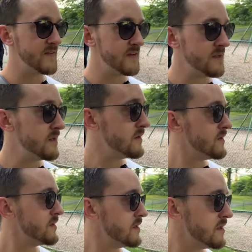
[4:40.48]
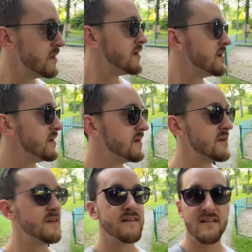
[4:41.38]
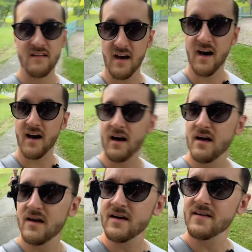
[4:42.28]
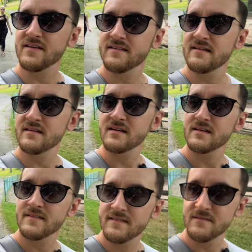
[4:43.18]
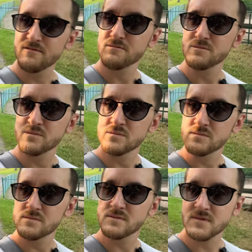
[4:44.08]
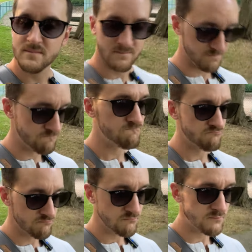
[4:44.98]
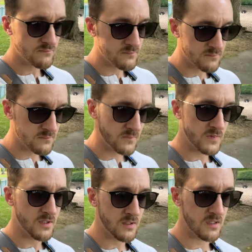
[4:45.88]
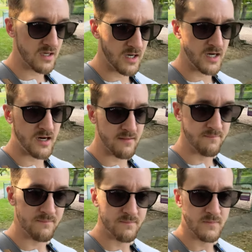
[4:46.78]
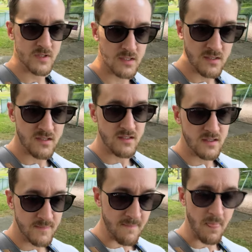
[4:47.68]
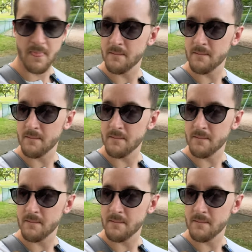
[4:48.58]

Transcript: So I did, brought it to the vet. Uh -huh. It uh-huh. has a microchip. Baby has a microchip, but it is not registered. So ah. there is no information on the microchip. Mm -hmm.